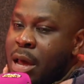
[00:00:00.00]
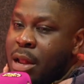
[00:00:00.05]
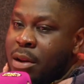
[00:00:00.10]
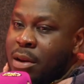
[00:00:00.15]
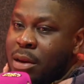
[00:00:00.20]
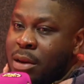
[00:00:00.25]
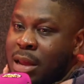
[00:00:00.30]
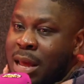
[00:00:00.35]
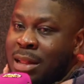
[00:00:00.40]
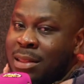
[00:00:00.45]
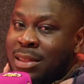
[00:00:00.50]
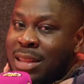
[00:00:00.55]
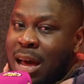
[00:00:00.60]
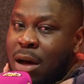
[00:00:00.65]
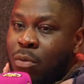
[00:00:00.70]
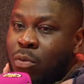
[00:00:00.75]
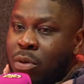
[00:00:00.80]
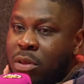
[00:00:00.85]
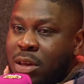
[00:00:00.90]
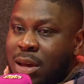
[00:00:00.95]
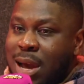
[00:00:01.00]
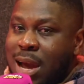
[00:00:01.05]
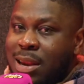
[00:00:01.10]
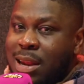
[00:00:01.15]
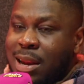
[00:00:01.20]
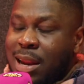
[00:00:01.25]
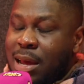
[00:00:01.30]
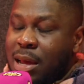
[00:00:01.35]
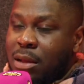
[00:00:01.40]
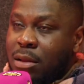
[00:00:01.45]
And that was kind
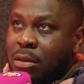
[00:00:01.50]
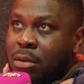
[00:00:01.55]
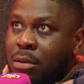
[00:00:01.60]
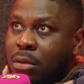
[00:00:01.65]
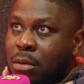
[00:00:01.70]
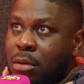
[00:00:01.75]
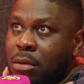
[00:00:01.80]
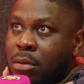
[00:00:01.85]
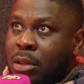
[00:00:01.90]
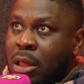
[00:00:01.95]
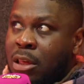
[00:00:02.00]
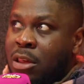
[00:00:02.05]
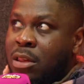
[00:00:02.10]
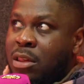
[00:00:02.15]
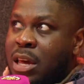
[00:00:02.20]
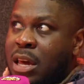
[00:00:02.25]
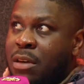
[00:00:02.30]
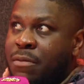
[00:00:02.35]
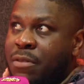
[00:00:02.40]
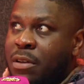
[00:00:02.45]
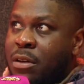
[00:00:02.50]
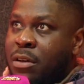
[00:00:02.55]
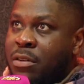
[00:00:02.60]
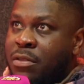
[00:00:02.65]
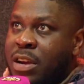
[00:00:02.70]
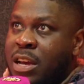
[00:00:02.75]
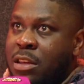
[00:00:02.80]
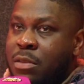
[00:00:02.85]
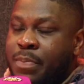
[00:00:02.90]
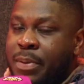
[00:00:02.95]
of like the saving
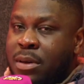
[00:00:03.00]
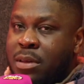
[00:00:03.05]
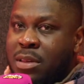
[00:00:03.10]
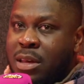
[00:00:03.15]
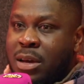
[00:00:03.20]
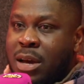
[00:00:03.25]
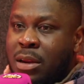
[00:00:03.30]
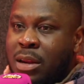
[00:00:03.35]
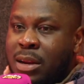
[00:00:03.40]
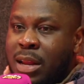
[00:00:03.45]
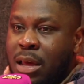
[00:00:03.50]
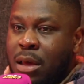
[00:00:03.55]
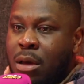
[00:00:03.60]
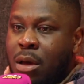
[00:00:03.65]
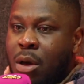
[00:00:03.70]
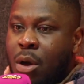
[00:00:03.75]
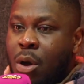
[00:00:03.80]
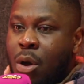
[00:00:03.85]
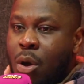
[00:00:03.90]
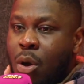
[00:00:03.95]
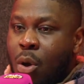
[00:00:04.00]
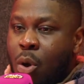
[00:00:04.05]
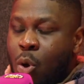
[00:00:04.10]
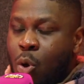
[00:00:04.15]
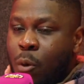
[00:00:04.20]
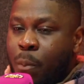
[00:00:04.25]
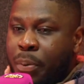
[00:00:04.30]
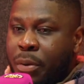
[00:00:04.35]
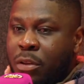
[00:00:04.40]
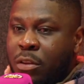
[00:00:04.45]
grace, because it kind of like
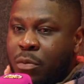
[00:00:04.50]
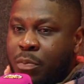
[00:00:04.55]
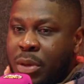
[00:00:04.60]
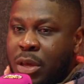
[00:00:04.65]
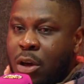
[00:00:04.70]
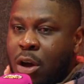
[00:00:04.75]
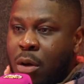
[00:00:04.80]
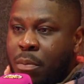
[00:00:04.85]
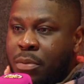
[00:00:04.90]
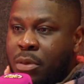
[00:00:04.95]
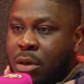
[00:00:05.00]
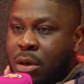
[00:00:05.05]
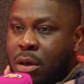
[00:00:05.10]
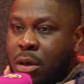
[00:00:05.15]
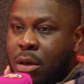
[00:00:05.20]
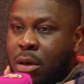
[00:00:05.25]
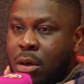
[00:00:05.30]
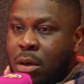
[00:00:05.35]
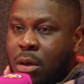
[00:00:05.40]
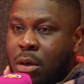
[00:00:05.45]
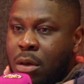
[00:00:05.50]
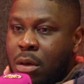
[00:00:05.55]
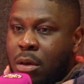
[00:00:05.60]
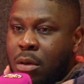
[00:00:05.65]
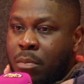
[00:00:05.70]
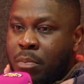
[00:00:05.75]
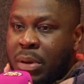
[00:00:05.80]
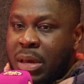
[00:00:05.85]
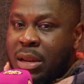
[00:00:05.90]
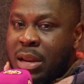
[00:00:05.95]
opened me up to
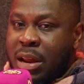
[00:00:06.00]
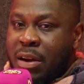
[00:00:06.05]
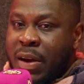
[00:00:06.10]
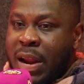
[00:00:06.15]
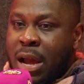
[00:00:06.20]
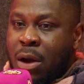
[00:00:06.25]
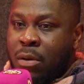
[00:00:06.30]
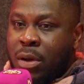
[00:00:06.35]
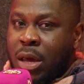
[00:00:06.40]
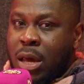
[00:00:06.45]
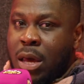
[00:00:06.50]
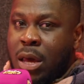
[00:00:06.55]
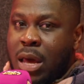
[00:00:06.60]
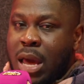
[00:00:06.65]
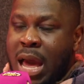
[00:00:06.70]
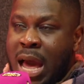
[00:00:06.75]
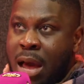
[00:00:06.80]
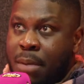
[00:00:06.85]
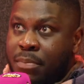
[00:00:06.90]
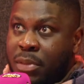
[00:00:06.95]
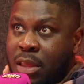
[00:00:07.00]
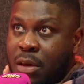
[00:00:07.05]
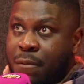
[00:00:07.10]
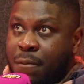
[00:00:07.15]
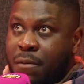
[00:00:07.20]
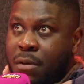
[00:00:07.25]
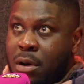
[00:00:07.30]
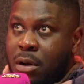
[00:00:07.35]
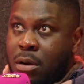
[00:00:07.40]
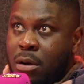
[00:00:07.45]
being like, right, okay, I'm
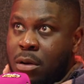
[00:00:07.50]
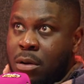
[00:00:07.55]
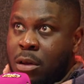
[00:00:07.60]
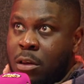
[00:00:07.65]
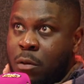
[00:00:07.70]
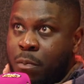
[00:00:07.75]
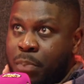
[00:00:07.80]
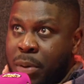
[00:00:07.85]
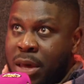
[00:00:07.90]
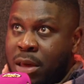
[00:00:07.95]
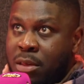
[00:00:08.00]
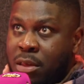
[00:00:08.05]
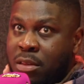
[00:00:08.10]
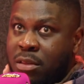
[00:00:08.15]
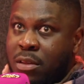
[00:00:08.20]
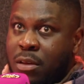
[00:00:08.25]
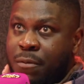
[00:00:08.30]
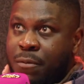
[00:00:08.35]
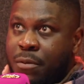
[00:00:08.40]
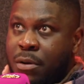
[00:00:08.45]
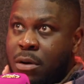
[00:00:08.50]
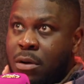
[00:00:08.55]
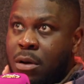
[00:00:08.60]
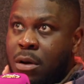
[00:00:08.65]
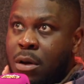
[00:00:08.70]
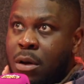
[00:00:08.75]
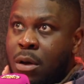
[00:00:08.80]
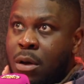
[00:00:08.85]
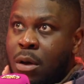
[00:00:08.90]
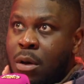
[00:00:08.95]
different, this space is different,
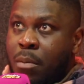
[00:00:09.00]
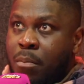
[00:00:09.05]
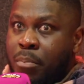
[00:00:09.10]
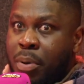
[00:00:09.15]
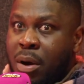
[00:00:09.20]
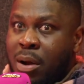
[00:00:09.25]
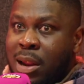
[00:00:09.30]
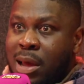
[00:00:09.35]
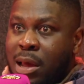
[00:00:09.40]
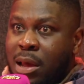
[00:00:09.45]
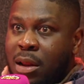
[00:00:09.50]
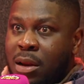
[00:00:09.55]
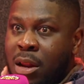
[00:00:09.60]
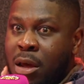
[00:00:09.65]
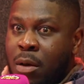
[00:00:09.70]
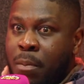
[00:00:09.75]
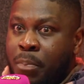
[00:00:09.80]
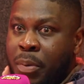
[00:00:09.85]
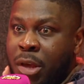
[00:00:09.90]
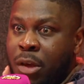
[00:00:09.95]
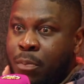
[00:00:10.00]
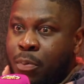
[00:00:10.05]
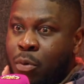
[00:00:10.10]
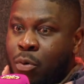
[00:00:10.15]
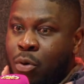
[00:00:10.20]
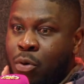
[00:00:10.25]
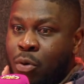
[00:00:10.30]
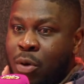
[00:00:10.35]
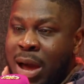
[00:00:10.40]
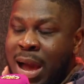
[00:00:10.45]
but like there are
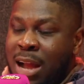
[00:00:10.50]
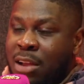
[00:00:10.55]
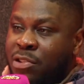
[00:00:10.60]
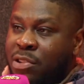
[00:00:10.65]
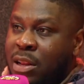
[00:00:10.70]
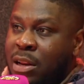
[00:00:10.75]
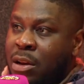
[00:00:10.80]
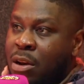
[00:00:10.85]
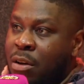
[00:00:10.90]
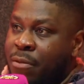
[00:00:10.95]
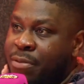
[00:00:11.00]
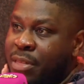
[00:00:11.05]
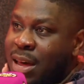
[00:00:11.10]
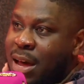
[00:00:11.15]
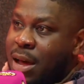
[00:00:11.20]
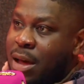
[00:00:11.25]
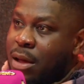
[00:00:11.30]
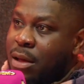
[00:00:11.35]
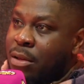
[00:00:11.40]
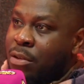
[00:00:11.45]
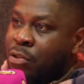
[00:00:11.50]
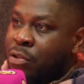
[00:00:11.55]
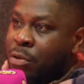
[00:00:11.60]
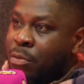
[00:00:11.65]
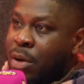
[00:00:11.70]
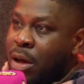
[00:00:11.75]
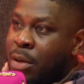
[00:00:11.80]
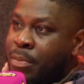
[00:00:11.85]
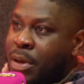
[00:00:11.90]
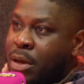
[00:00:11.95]
people who actually love that, do you
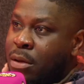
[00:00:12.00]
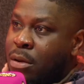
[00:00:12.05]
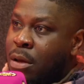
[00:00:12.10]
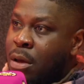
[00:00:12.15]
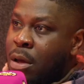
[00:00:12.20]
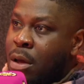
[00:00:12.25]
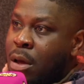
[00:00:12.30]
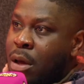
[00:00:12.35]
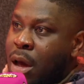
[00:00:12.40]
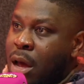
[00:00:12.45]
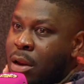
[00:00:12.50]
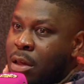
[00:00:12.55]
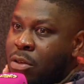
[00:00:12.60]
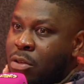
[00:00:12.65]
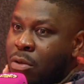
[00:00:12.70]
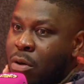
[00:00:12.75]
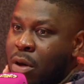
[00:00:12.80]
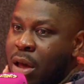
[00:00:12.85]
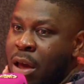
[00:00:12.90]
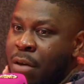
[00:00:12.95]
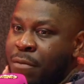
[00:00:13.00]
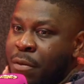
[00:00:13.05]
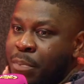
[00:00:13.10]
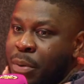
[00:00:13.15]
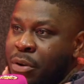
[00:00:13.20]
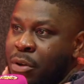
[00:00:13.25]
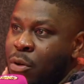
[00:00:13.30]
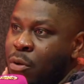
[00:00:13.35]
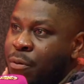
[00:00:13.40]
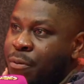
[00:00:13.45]
know what I mean? And it's not
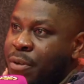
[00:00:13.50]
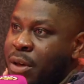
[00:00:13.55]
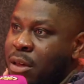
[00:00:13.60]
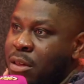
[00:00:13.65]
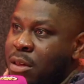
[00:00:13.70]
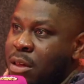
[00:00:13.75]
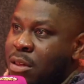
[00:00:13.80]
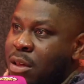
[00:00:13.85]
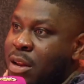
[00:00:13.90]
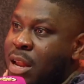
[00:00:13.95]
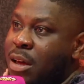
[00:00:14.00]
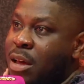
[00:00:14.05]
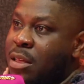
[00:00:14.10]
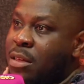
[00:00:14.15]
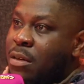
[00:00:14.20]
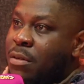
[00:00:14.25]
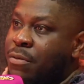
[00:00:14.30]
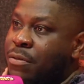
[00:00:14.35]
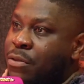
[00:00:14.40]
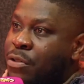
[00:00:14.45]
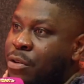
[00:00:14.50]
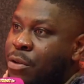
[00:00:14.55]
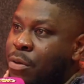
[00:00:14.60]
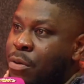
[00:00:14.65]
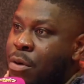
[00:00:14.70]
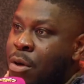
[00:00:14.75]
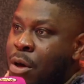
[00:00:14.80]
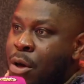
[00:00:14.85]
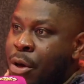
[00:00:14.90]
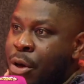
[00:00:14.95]
everybody who thinks it's a negative, do you
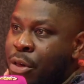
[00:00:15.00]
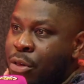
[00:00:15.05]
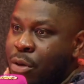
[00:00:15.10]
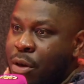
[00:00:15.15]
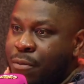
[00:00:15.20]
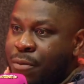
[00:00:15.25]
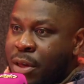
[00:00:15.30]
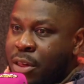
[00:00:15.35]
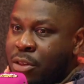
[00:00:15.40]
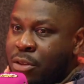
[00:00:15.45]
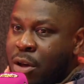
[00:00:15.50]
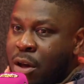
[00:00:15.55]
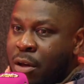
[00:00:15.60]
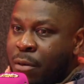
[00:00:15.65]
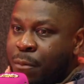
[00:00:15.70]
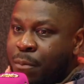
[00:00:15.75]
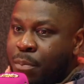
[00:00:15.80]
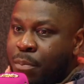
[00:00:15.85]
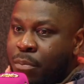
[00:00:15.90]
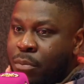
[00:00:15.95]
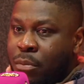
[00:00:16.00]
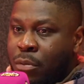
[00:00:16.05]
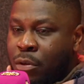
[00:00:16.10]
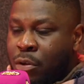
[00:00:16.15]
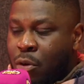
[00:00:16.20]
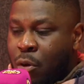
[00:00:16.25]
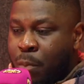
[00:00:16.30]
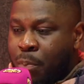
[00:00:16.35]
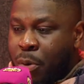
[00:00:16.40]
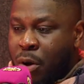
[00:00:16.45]
know? Yeah. So if I start
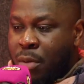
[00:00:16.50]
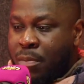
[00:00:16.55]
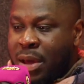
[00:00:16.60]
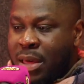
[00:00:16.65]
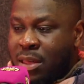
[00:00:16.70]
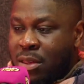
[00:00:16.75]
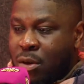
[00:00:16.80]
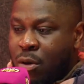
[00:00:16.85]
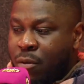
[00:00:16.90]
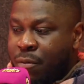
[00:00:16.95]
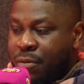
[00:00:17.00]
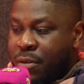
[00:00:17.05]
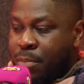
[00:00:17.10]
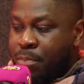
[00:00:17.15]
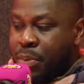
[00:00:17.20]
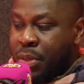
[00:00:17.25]
you know, putting myself in